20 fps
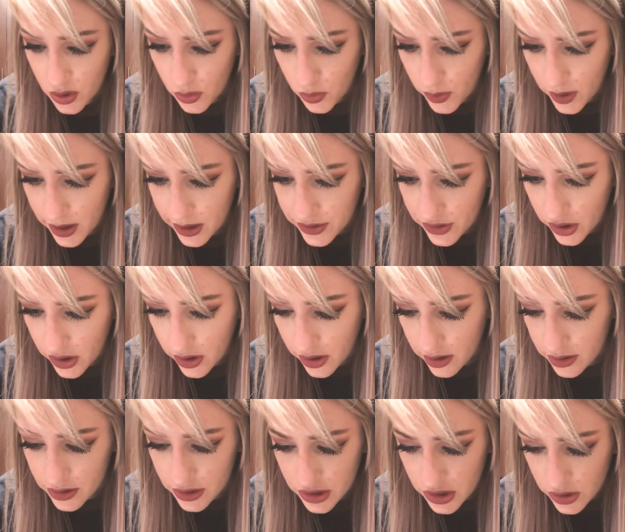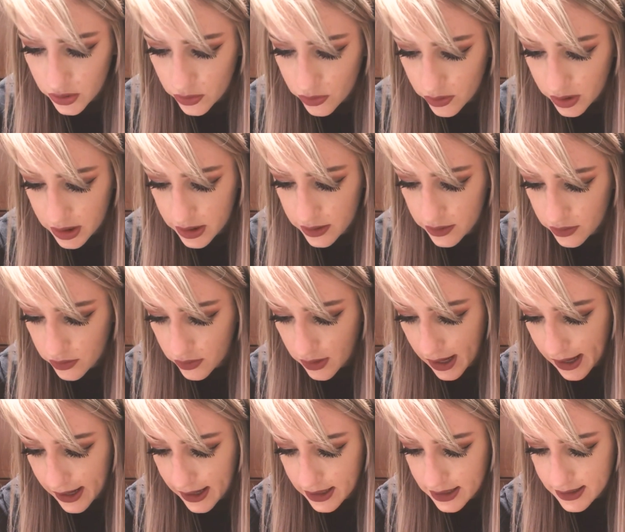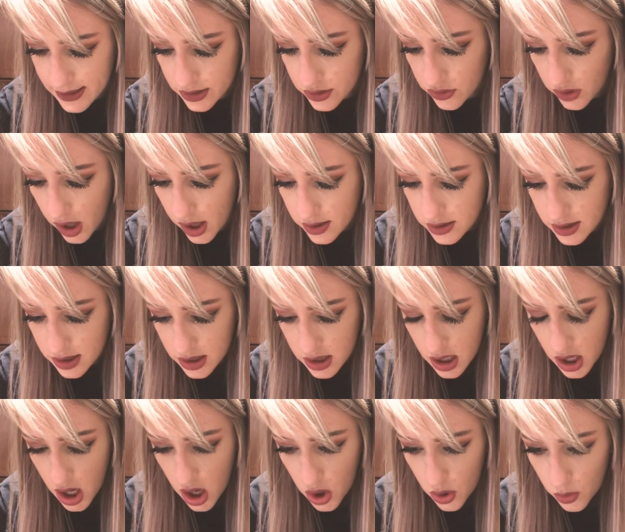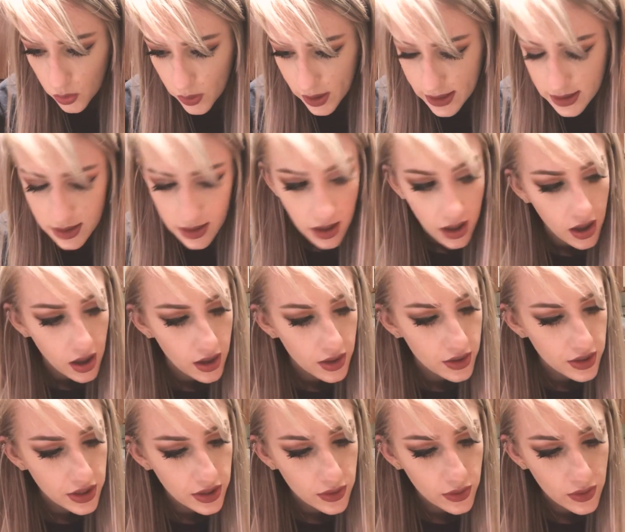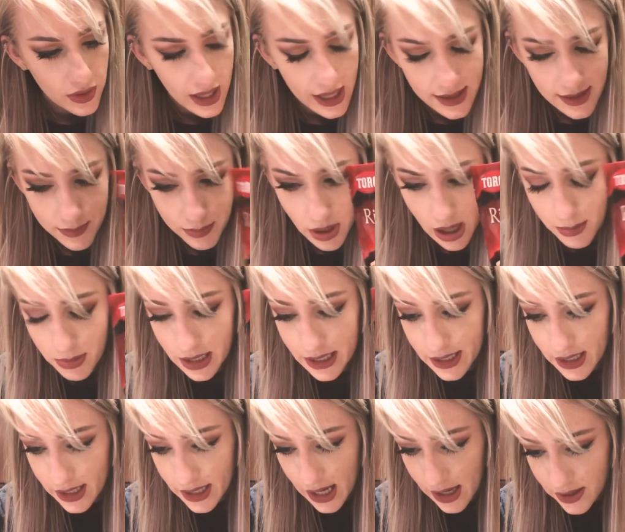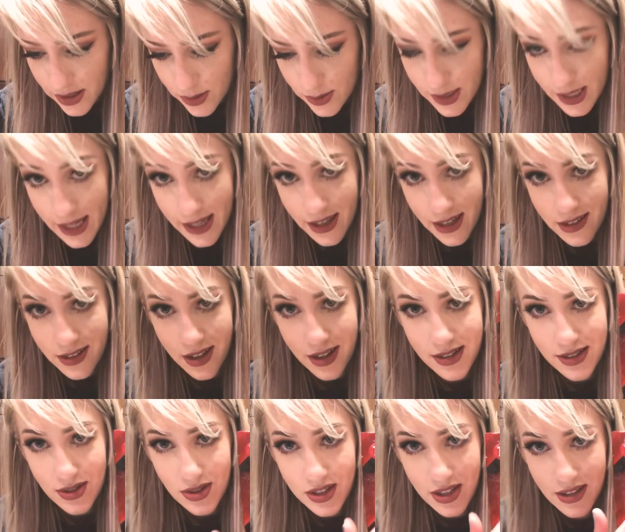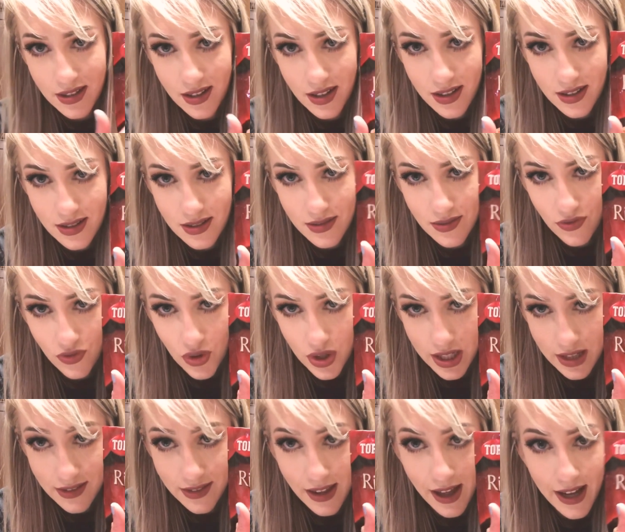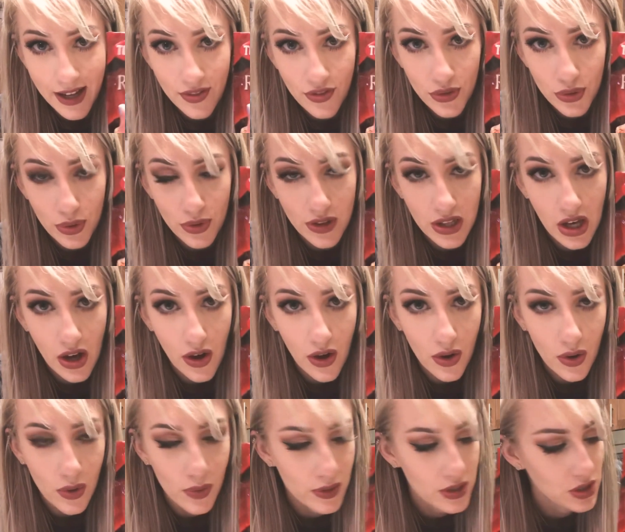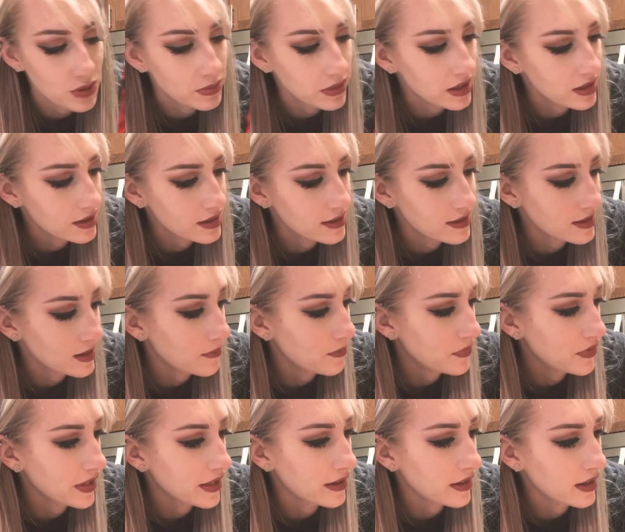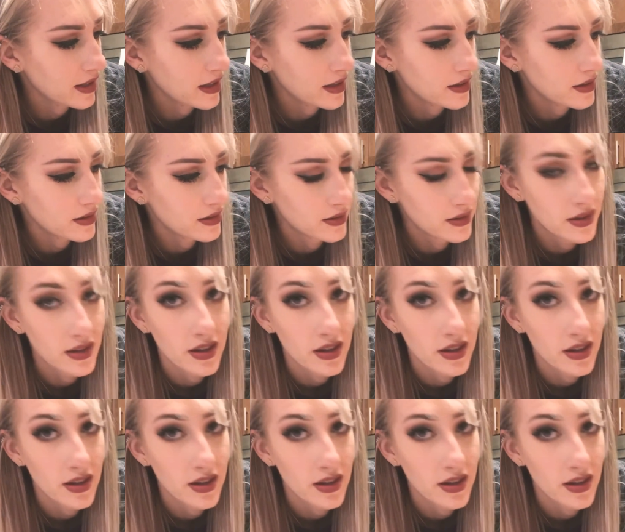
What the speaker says: What are you? Raisengrot. What are you? That's probably not how you say it because there's a freaking line through the O, which means something in